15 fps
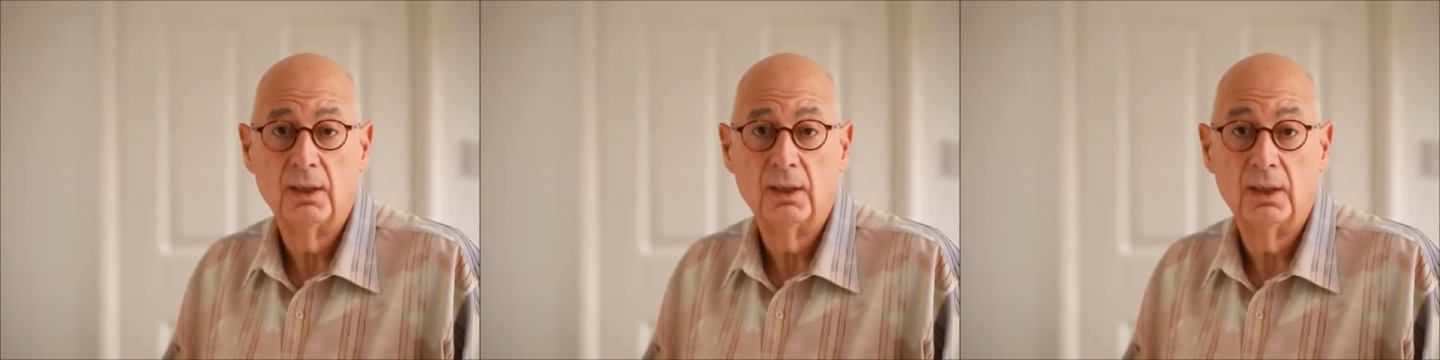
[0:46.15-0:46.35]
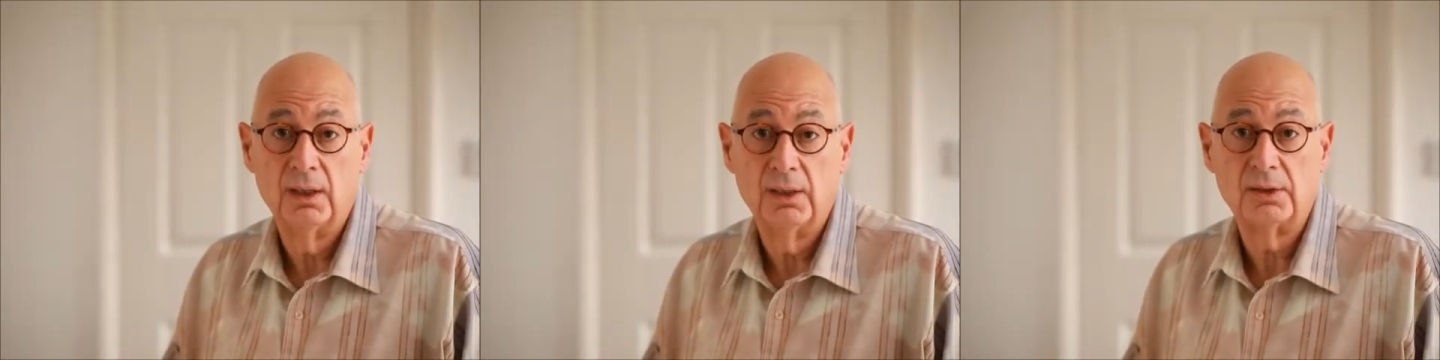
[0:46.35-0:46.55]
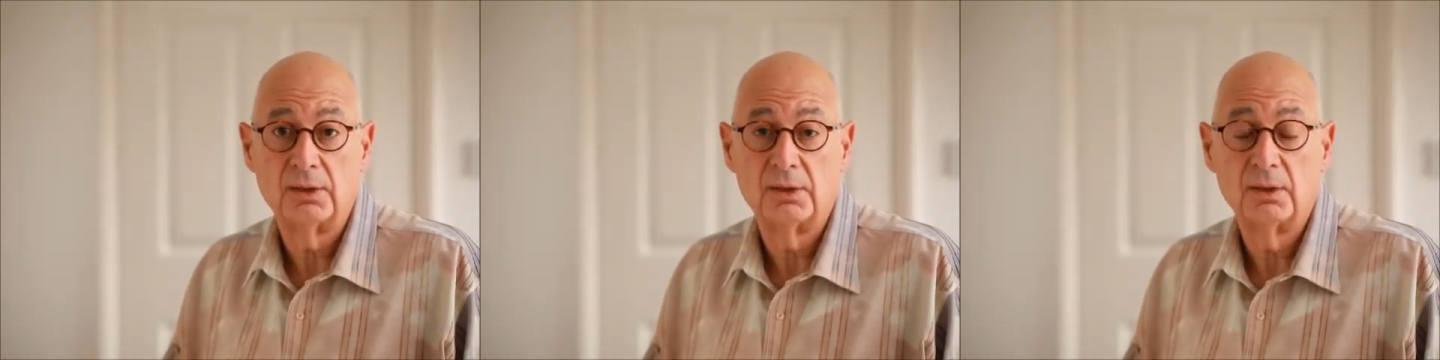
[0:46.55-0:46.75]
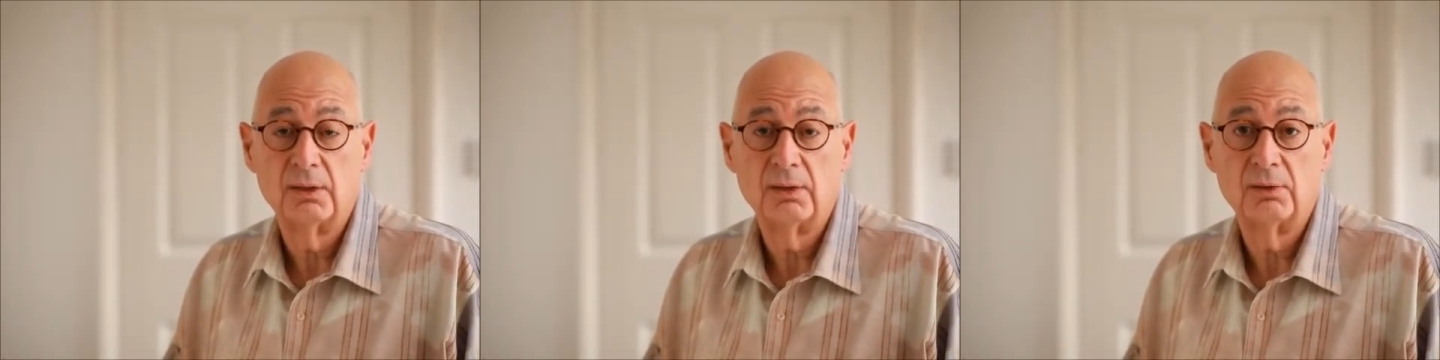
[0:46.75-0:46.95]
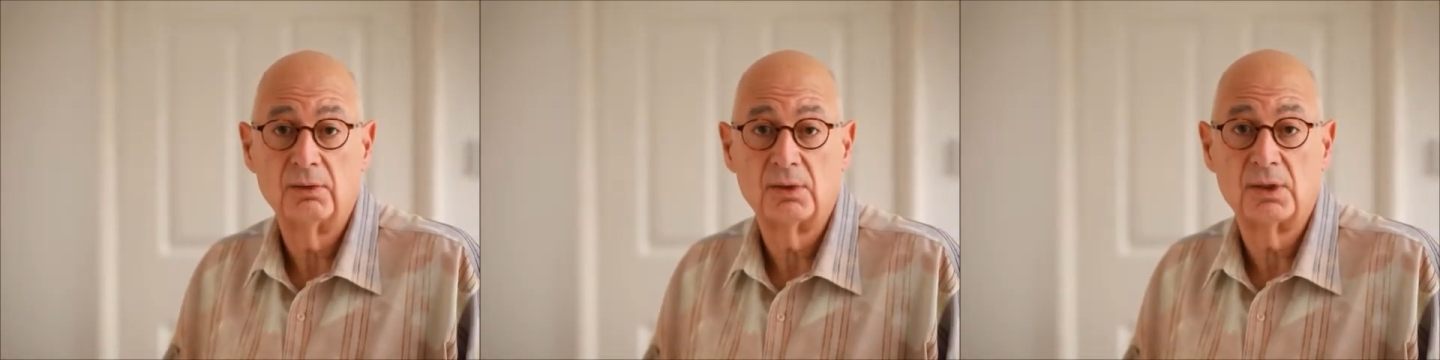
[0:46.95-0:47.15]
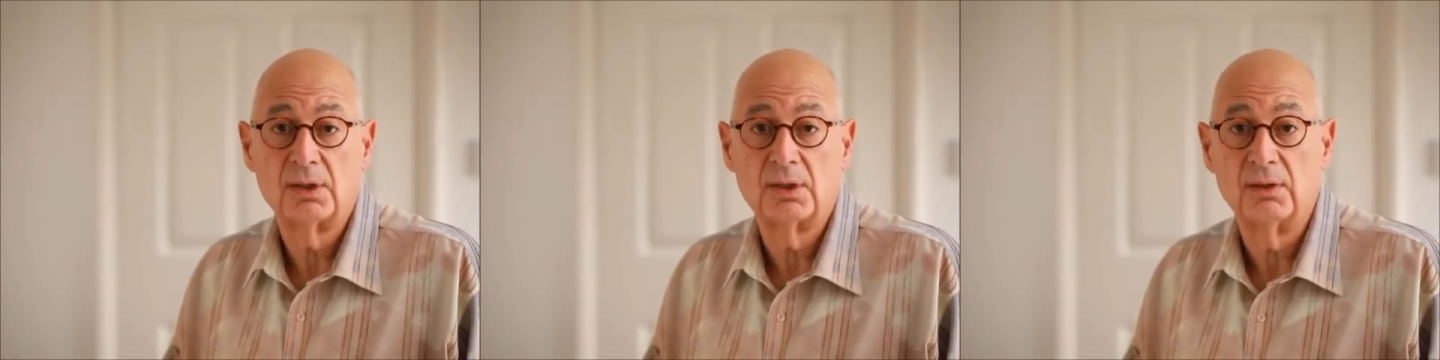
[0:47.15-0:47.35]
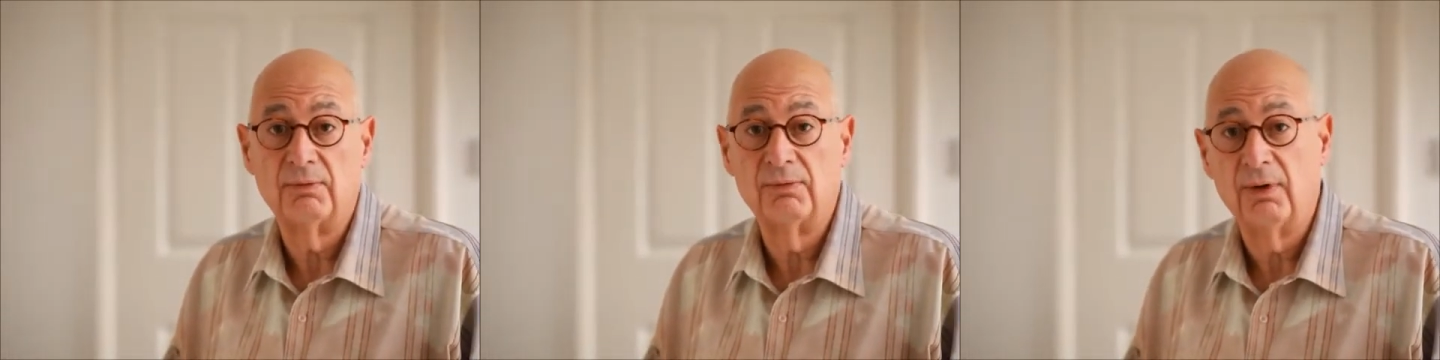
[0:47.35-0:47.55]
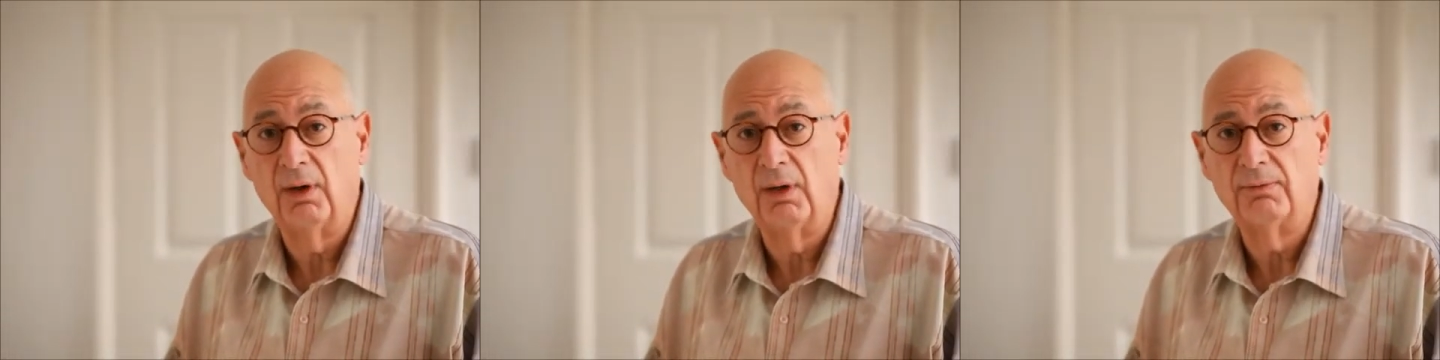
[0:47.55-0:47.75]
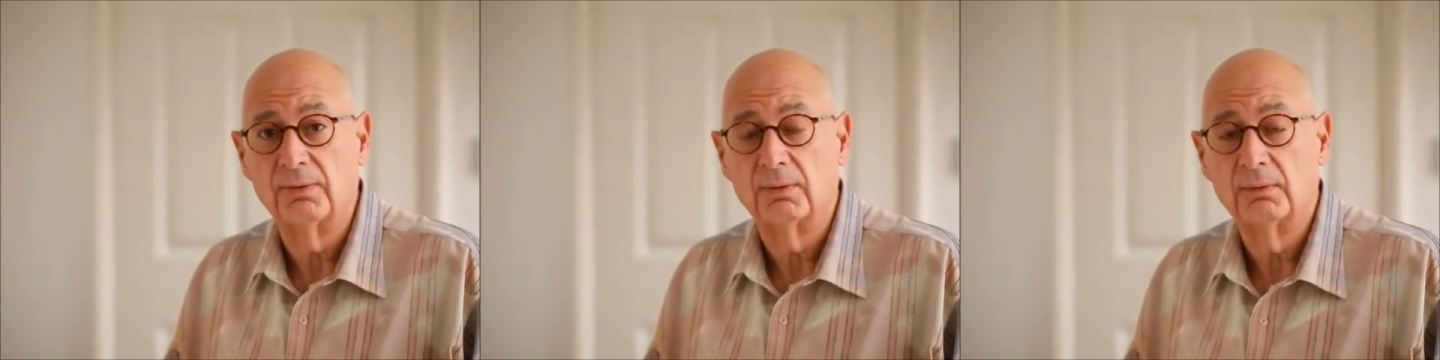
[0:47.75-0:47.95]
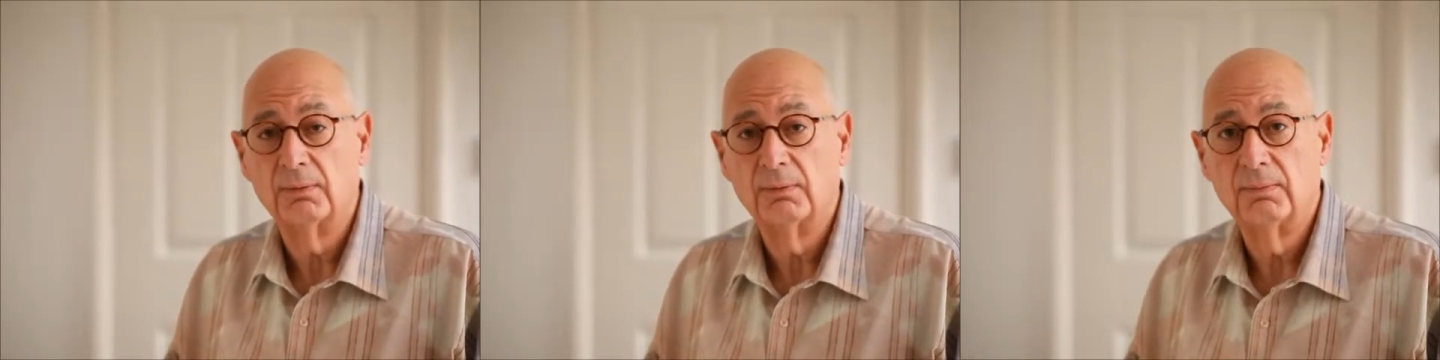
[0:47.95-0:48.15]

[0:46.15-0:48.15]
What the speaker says: is survival.